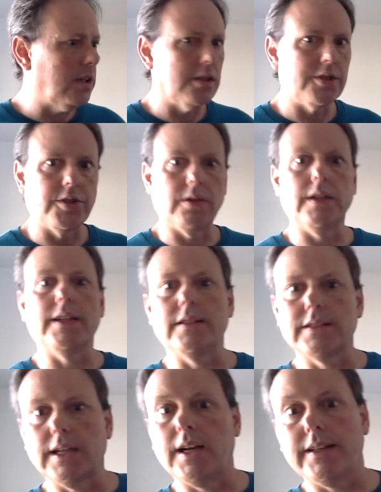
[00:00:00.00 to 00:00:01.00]
Surely,
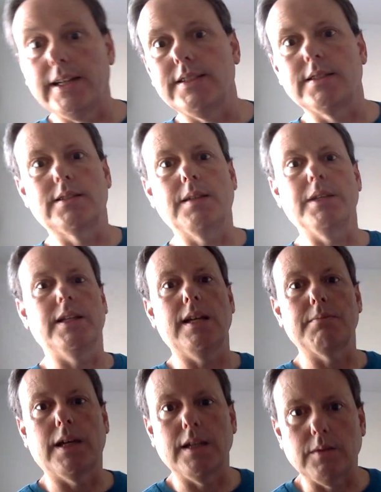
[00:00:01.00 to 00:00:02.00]
said I, that is something
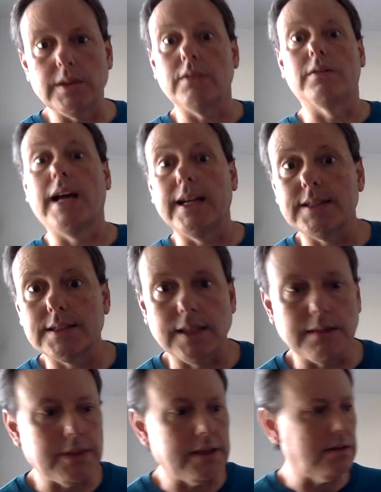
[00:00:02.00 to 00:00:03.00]
at my window lattice.
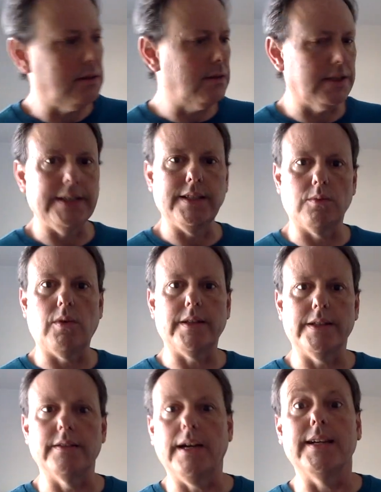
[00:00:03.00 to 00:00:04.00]
Let me see then
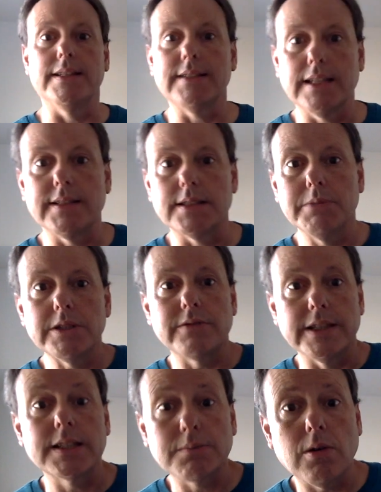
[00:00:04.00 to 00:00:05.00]
what thereat is, and this
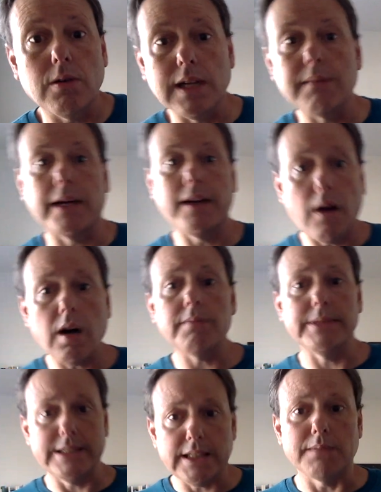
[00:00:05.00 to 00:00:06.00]
mystery explore. Let my
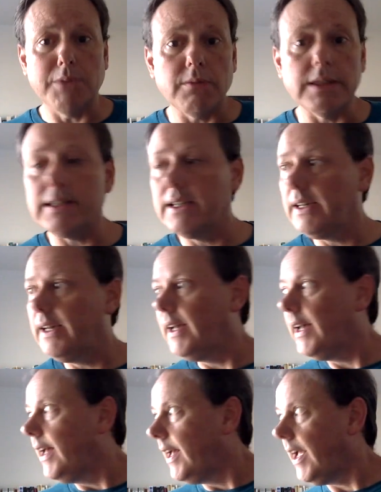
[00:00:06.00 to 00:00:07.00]
heart be still a moment,
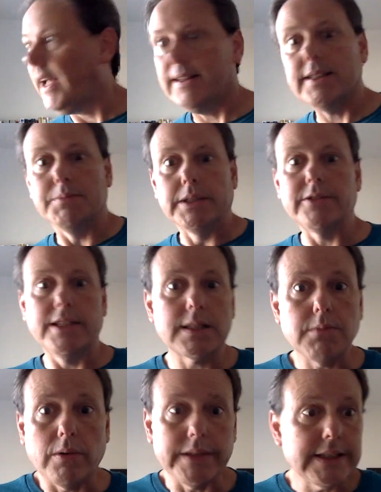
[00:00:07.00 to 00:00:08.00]
and this mystery
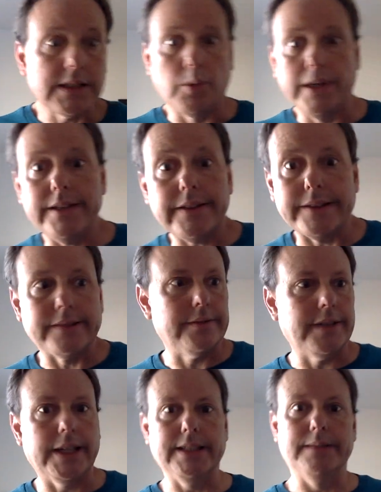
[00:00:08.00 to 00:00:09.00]
explore. Tis the wind, and
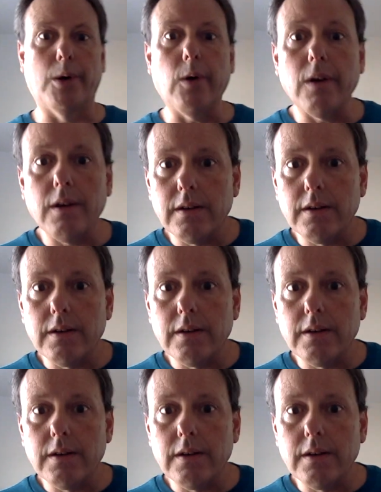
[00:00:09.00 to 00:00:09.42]
nothing more.